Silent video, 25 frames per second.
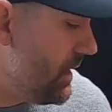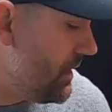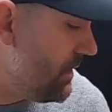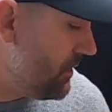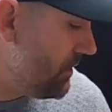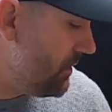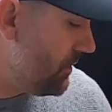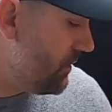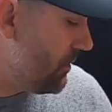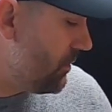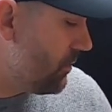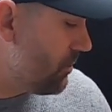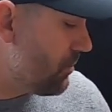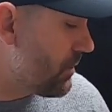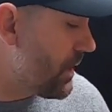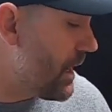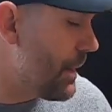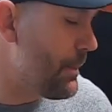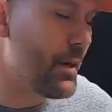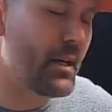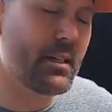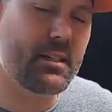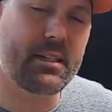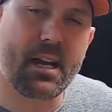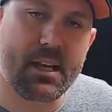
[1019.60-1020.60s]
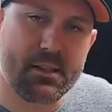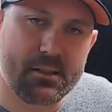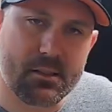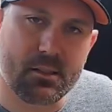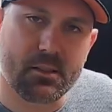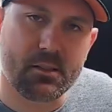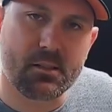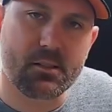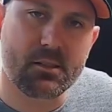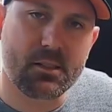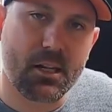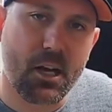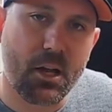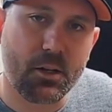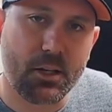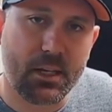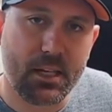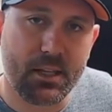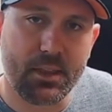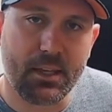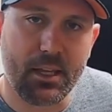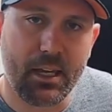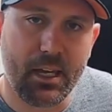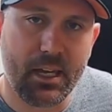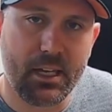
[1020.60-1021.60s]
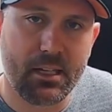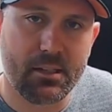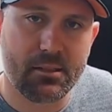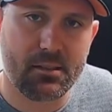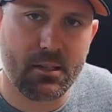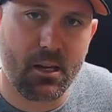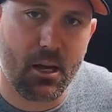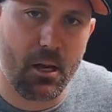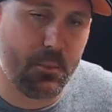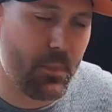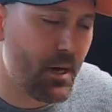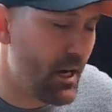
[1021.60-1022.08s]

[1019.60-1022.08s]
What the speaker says: is rubber doesn't soak in the heat so